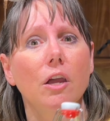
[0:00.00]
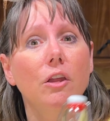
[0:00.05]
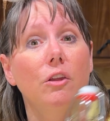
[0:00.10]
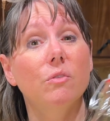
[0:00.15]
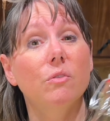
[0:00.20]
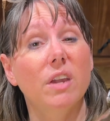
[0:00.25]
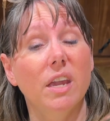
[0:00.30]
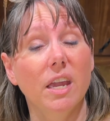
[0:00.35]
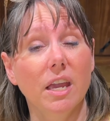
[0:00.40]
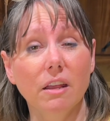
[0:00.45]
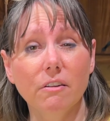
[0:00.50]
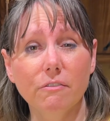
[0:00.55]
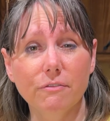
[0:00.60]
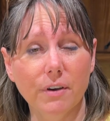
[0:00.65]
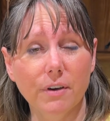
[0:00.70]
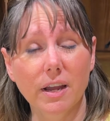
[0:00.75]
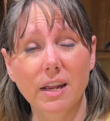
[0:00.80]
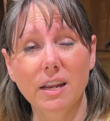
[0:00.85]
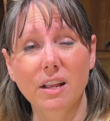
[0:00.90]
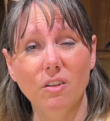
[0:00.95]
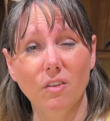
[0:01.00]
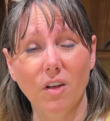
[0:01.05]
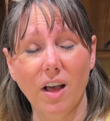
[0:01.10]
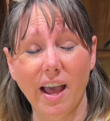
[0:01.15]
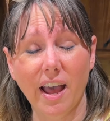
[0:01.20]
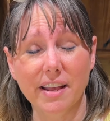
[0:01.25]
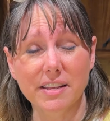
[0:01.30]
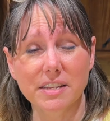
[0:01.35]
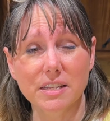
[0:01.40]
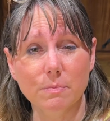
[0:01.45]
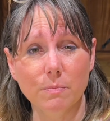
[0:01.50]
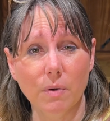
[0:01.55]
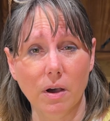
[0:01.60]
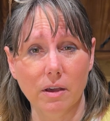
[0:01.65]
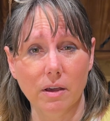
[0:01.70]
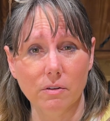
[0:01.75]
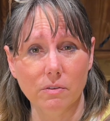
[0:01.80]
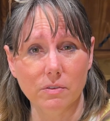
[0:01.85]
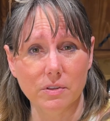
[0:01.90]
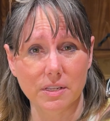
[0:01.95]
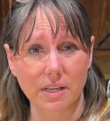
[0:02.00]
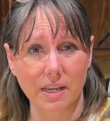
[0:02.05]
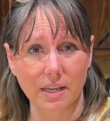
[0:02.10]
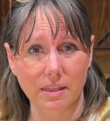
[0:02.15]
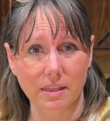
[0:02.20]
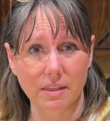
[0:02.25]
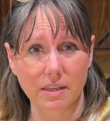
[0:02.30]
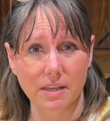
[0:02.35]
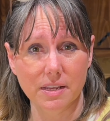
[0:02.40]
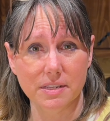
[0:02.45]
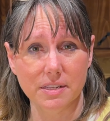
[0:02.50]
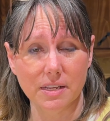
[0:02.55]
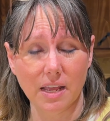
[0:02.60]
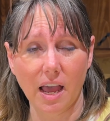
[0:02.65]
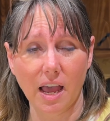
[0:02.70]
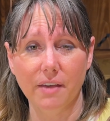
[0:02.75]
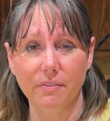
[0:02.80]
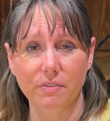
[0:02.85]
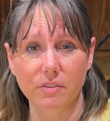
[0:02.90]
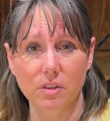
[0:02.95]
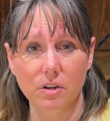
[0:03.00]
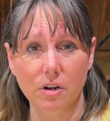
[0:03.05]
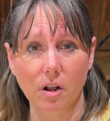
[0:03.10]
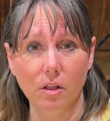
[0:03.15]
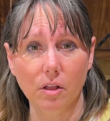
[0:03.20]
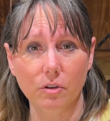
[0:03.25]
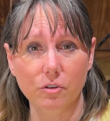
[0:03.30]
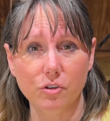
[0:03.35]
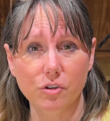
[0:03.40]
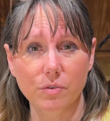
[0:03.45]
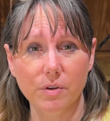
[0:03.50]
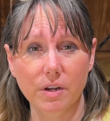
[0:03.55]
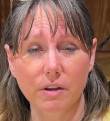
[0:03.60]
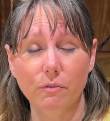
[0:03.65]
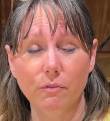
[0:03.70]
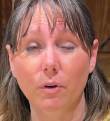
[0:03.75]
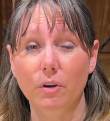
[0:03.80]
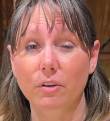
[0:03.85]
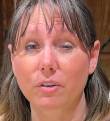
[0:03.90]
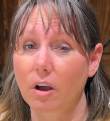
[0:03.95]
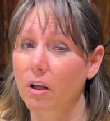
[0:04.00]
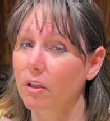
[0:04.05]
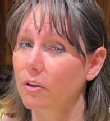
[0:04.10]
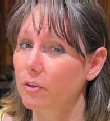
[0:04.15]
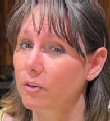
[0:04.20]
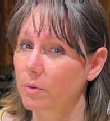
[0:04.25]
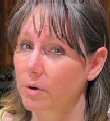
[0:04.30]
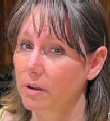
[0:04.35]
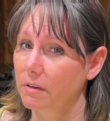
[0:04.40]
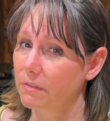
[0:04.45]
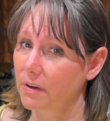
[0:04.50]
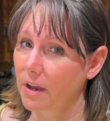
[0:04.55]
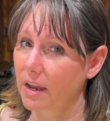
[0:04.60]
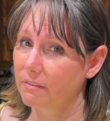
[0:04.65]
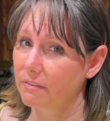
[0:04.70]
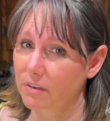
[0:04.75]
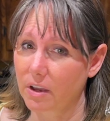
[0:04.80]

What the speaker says: You can find glass bottles like this at the Dollar Tree for $1.25,